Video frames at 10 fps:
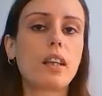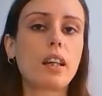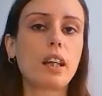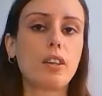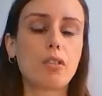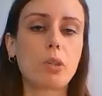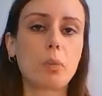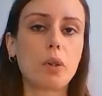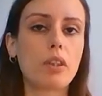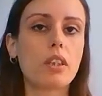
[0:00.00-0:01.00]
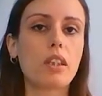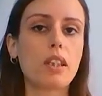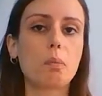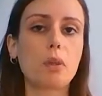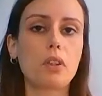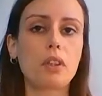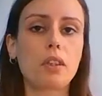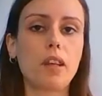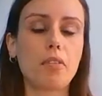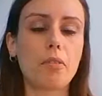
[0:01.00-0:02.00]
in response to these positive
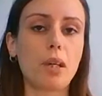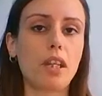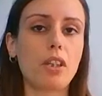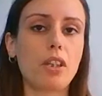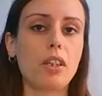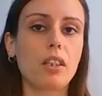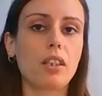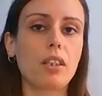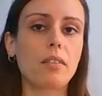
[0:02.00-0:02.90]
affirmations.